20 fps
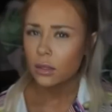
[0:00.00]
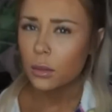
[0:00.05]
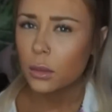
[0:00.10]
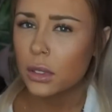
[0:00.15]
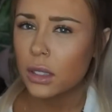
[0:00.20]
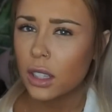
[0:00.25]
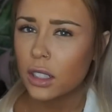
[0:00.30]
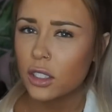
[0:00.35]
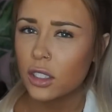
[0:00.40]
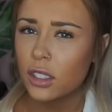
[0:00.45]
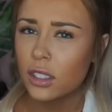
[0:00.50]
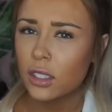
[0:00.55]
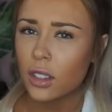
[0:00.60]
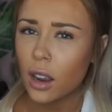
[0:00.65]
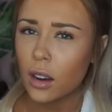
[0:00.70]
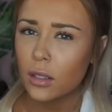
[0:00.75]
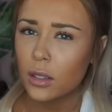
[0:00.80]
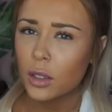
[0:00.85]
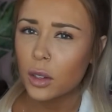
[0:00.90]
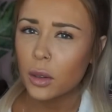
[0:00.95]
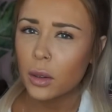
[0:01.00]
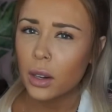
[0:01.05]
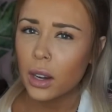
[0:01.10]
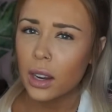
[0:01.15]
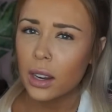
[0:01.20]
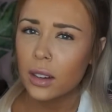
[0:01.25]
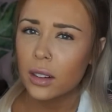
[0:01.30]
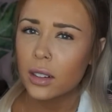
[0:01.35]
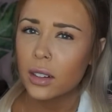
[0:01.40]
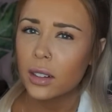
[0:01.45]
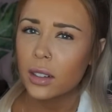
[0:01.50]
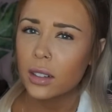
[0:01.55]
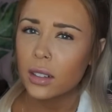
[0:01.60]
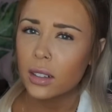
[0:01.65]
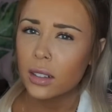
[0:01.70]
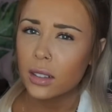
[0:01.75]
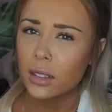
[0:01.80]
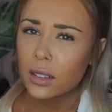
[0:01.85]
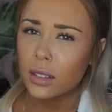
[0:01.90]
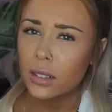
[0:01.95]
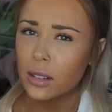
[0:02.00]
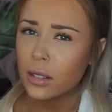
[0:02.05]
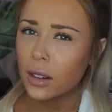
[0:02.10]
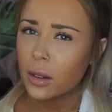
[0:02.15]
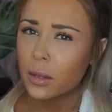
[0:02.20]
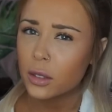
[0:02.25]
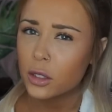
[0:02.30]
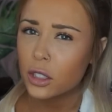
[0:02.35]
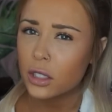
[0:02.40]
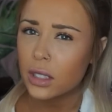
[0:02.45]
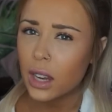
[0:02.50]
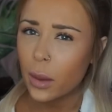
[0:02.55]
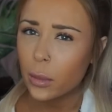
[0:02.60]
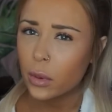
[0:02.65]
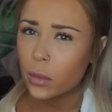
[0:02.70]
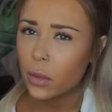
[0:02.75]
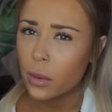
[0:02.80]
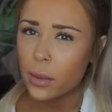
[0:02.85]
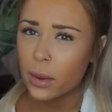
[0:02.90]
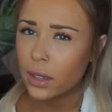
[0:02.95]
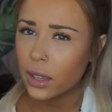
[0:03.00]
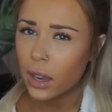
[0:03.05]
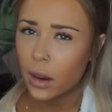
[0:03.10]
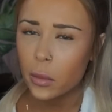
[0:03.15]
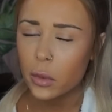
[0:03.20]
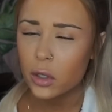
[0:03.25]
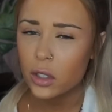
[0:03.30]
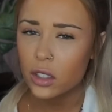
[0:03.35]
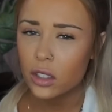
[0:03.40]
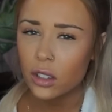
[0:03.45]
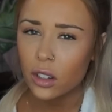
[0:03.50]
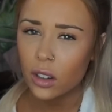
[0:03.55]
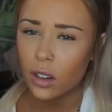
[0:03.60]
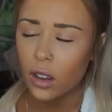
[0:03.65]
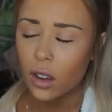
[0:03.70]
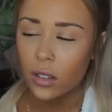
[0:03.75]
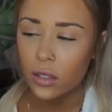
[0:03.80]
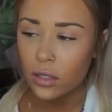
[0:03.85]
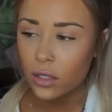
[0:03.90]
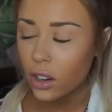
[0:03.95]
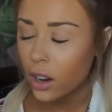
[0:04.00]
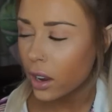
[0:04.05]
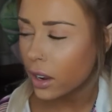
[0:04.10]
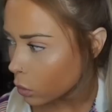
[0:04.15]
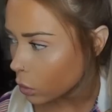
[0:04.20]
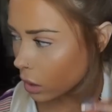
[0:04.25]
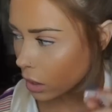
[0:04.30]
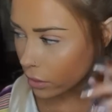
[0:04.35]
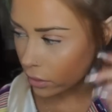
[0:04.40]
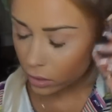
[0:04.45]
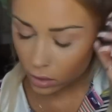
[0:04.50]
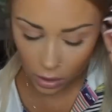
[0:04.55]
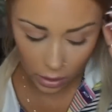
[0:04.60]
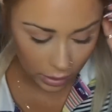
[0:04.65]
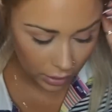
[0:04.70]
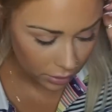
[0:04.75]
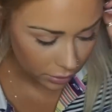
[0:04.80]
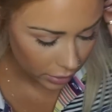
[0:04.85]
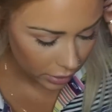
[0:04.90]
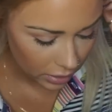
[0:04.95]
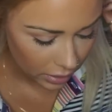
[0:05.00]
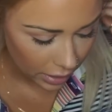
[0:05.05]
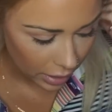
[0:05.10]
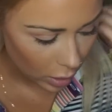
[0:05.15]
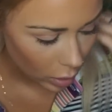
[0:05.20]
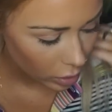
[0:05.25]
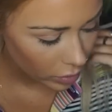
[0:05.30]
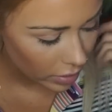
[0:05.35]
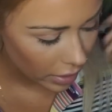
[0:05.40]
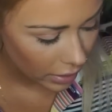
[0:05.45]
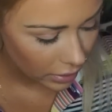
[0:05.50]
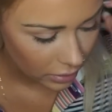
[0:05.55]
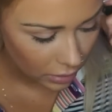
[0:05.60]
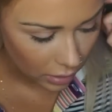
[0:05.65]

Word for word: Was that just not recording, or I don't know what just happened, but my camera just turned off. Great, whatever, not gonna re-say all of that